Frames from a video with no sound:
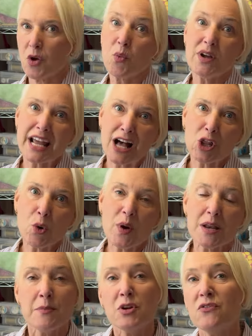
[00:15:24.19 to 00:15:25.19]
When
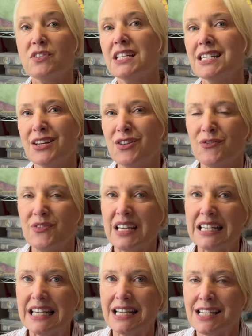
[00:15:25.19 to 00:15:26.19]
Ellowyne moved into the
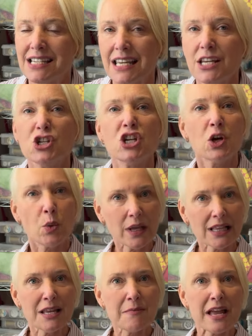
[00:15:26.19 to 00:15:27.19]
VDC, she
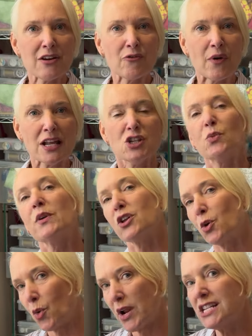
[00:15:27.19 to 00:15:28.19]
quickly made friends with
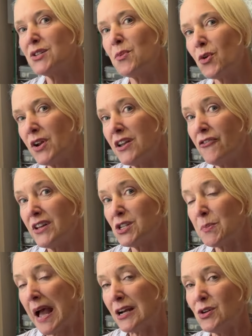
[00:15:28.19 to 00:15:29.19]
Grace Marie
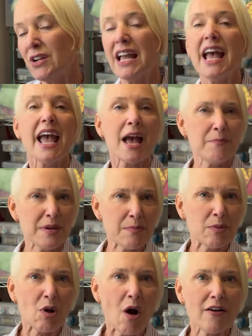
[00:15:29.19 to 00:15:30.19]
Fitzpatrick, and
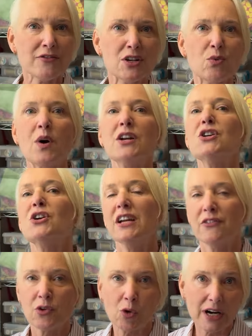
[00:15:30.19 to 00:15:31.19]
people often wonder
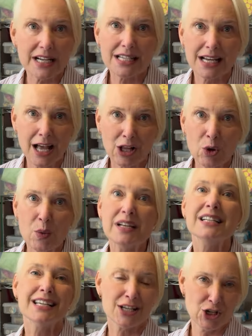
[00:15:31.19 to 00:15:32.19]
if Grace and
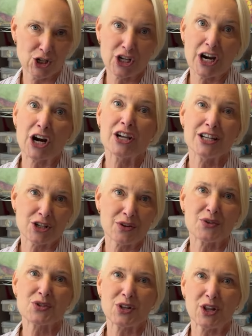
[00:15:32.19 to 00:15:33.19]
Ellowyne can share each
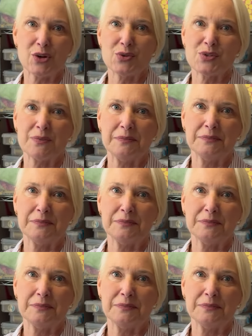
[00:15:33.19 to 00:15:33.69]
other's clothes.